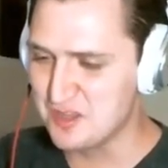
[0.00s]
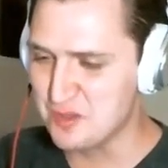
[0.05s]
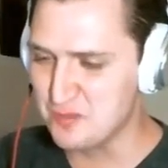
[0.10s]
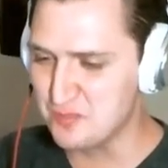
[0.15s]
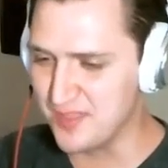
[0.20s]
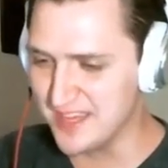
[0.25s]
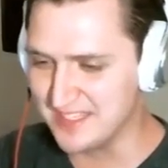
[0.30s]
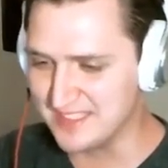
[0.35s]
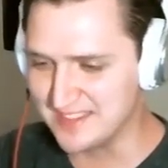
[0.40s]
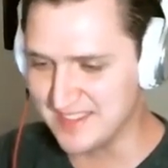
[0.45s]

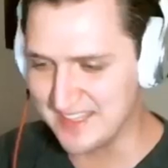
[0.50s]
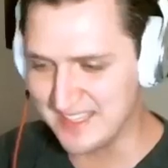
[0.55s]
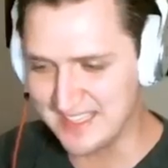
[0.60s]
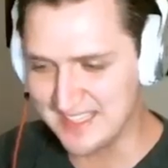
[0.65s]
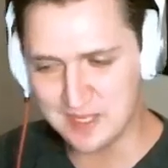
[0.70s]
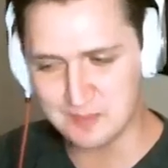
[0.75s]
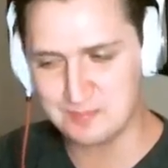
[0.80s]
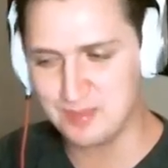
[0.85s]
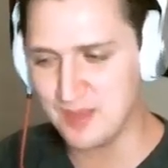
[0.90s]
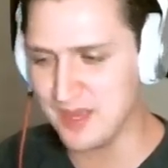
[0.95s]
They
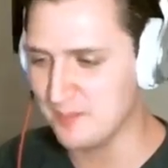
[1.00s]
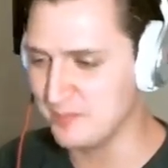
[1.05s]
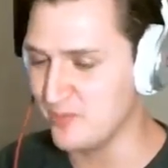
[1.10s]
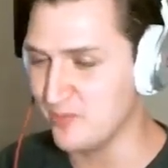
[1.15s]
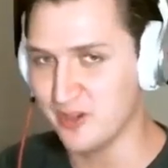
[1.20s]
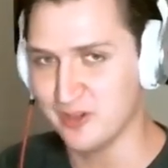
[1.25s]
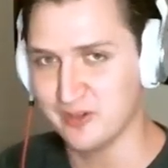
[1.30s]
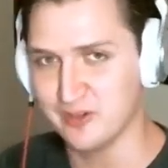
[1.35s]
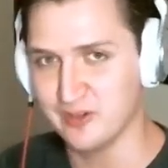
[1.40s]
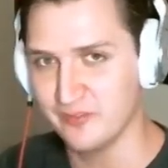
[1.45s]
get pumping
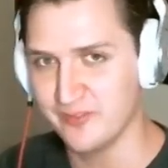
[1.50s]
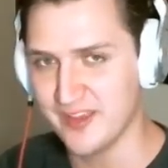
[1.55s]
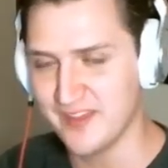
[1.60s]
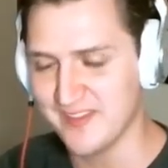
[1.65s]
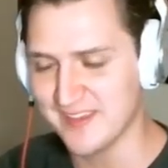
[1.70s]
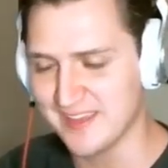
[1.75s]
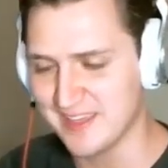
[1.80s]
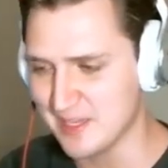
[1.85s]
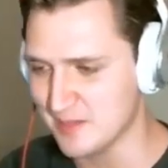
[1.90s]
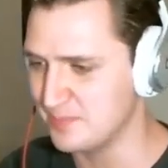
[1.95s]
though, don't they? They
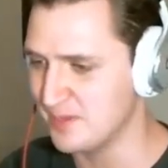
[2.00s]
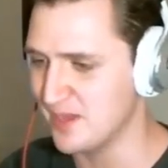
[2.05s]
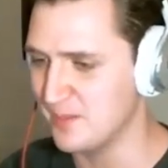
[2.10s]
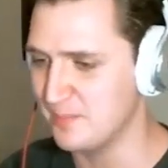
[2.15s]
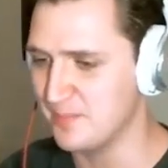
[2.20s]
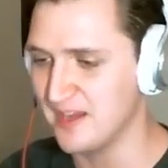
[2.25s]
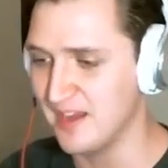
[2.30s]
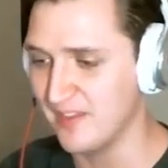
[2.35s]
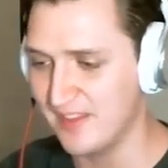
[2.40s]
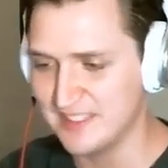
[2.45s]
get
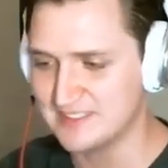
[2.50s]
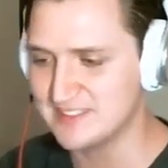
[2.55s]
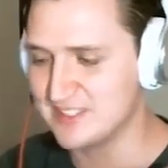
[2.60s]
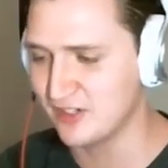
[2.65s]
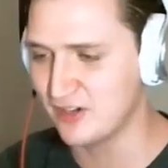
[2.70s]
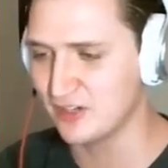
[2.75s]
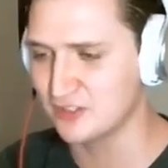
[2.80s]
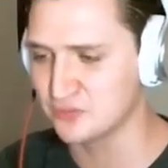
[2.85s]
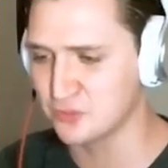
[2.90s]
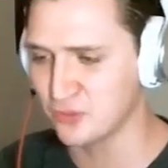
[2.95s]
pumping. I like
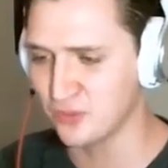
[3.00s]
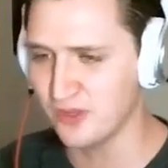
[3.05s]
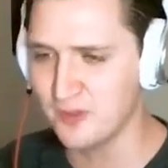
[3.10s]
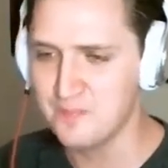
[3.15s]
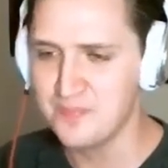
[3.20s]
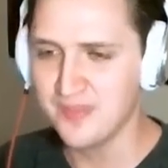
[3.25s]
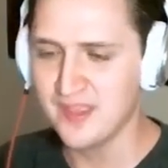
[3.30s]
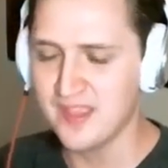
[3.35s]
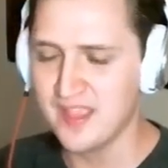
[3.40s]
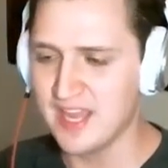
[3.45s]
Zendikar Royal.
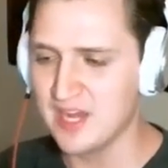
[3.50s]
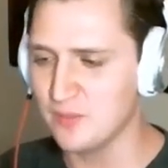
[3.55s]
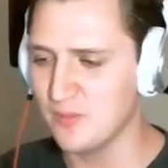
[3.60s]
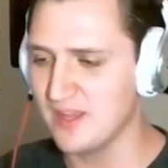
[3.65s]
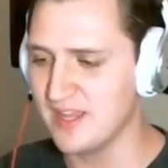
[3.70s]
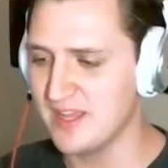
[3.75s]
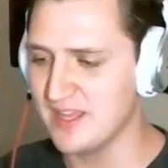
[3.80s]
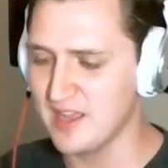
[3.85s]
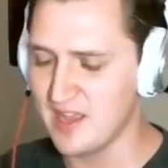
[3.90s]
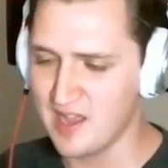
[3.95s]

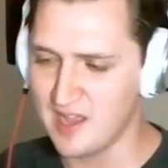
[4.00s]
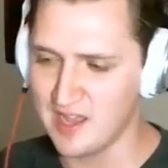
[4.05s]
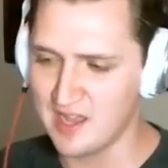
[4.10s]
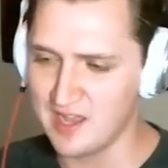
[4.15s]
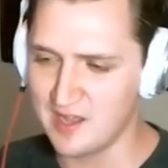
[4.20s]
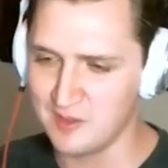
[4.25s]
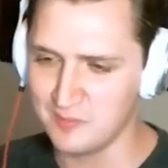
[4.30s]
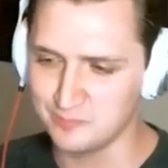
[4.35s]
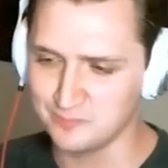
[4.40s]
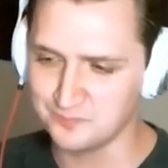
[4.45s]
Anyway,
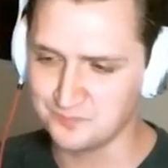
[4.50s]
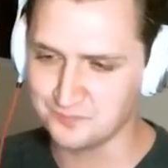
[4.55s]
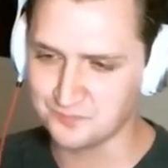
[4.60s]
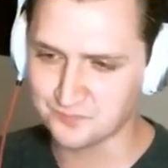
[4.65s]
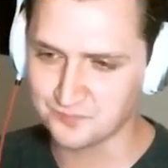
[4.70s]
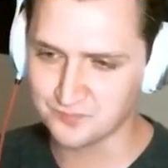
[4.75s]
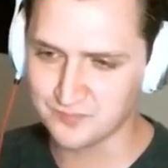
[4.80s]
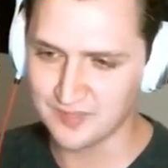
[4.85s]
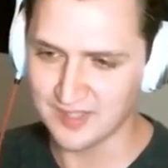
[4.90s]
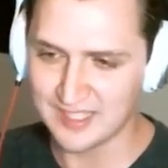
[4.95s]

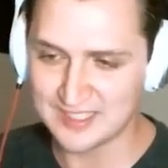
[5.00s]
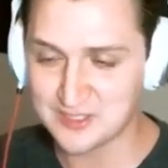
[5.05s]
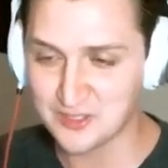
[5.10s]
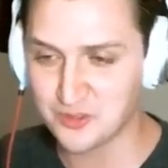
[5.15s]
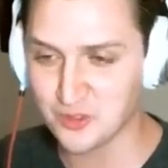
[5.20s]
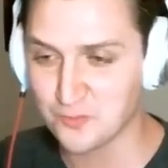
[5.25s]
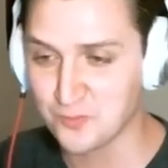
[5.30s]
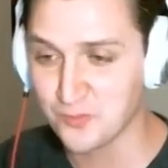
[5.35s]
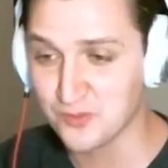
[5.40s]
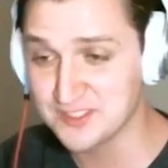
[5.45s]
that's gonna do
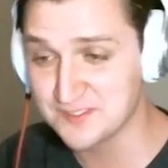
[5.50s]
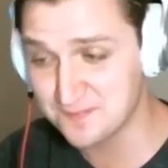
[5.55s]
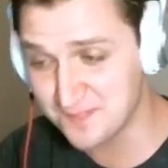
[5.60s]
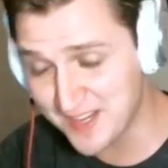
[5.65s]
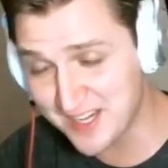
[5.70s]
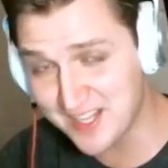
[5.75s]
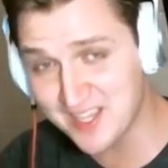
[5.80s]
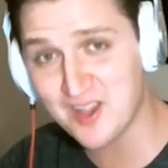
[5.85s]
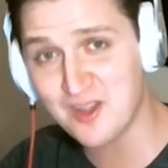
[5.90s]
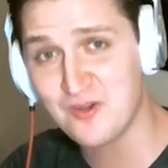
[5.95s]
it for this
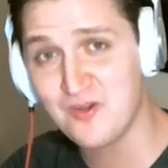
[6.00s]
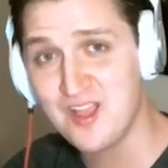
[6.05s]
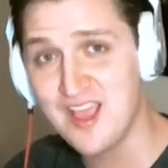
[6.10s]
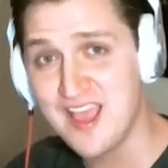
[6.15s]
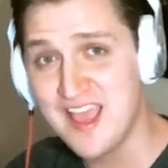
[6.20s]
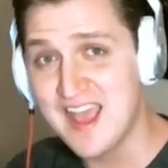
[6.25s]
video.